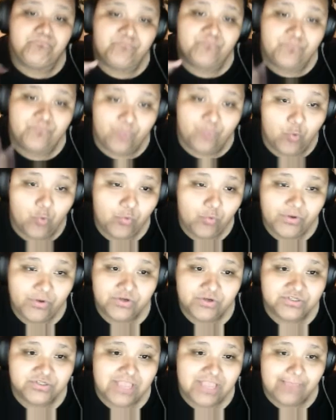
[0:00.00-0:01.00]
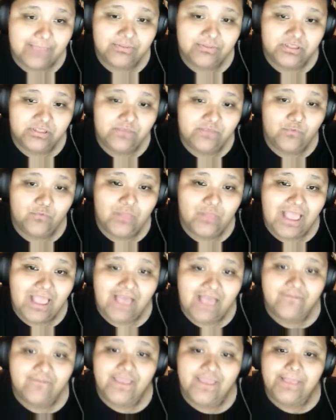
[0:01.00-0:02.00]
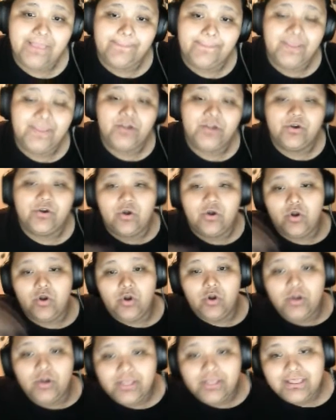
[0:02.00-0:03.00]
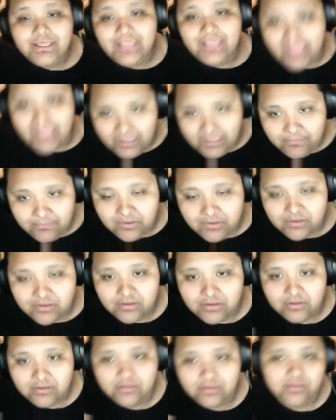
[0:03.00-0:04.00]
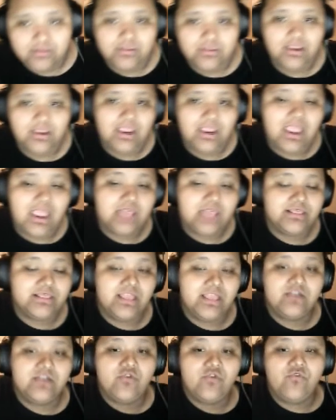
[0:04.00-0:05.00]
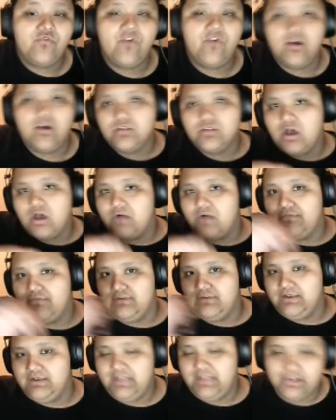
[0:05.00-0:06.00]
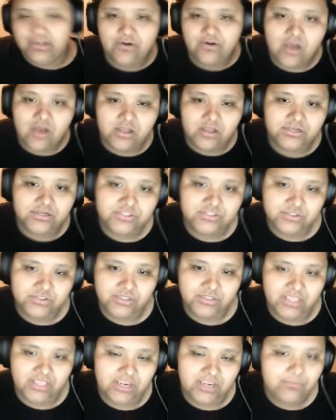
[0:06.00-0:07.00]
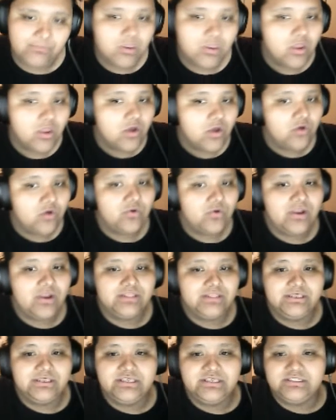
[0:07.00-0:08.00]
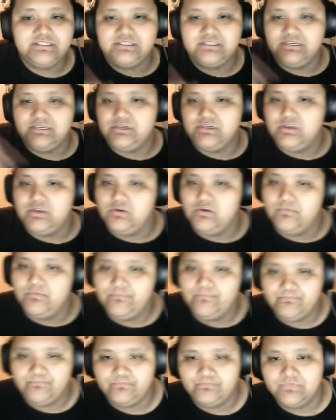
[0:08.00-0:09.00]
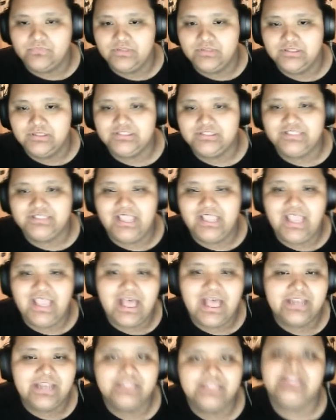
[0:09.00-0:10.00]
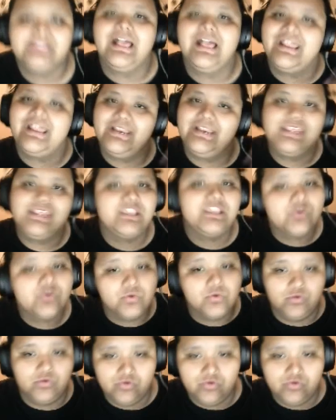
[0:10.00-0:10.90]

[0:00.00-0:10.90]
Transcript: warriors I believe will have a better early game and then fall off later on into the game, or at least stay at an equal